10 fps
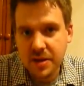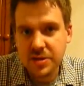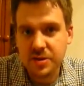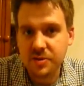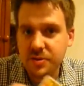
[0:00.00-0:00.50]

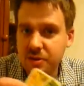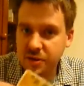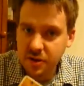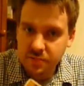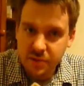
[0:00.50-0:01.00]
Starting with the
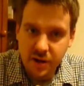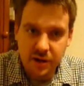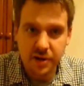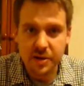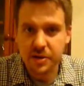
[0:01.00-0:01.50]
current
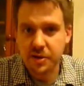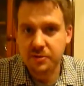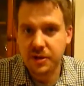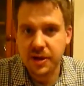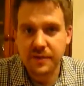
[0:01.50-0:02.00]
player, then going
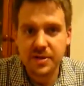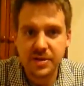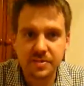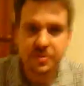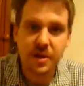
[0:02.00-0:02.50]
around, every
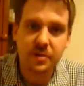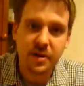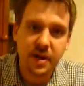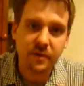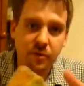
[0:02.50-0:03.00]
player would
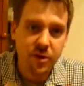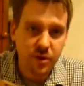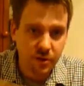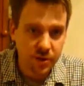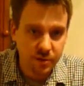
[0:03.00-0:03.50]
have one
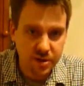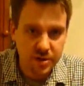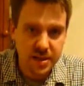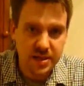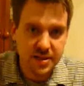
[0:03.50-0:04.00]
and only one
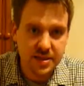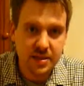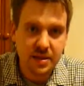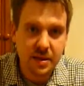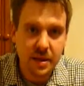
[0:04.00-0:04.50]
chance
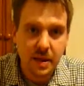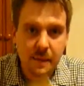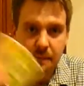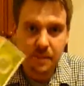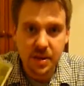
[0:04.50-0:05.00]
to
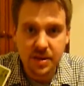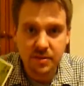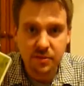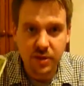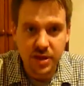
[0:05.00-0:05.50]

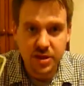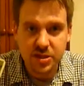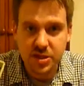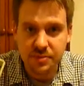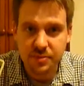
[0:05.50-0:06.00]
bid wheat and
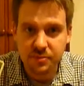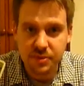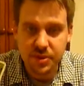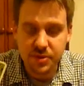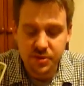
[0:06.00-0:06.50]
sheep
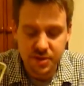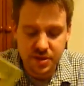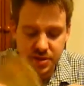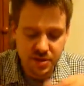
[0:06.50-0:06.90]
resources.